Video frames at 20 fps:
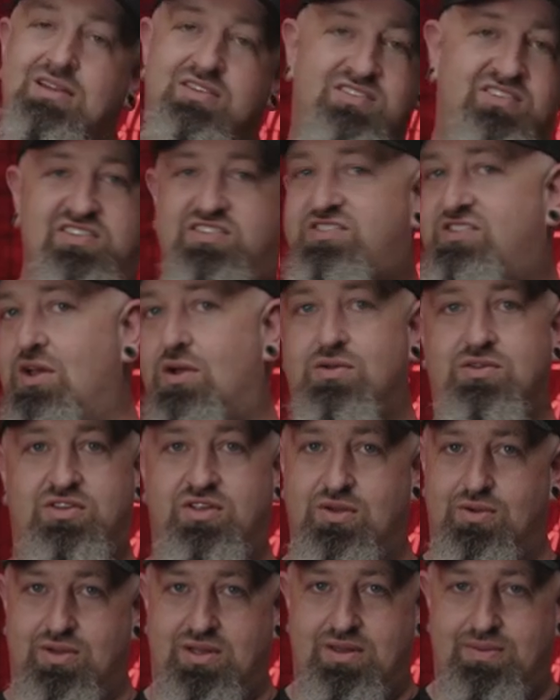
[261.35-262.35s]
Just don't
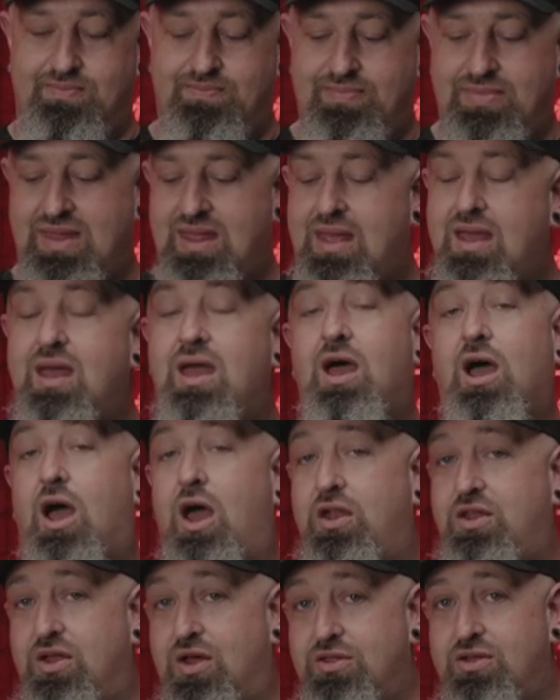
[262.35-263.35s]
do it.
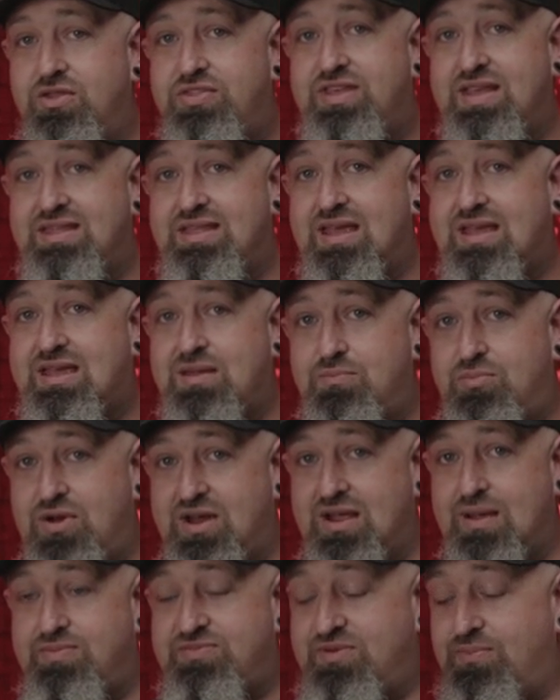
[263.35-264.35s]
Another thing that could
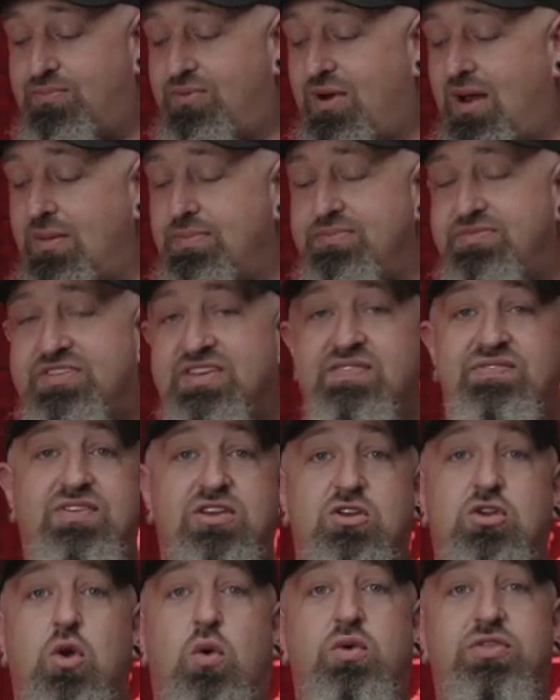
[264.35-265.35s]
bring up some problems if
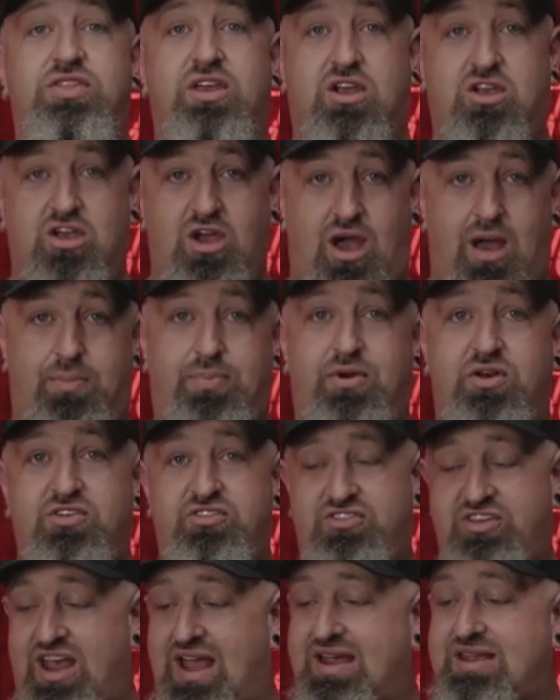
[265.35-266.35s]
you go with the copper
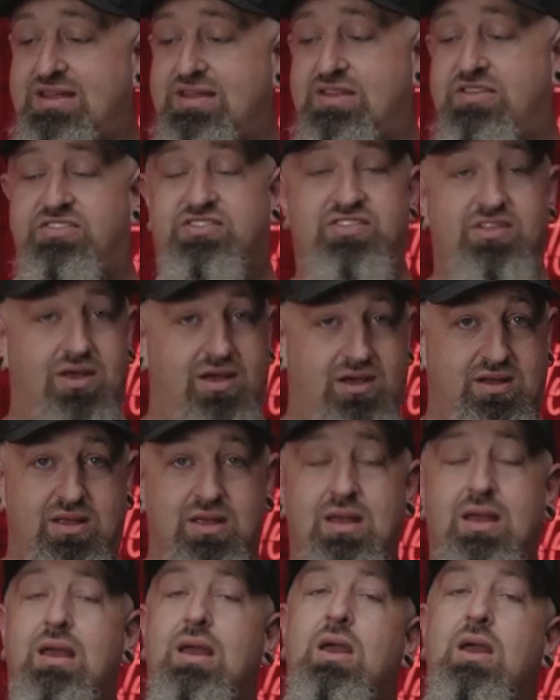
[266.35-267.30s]
jacketed slug.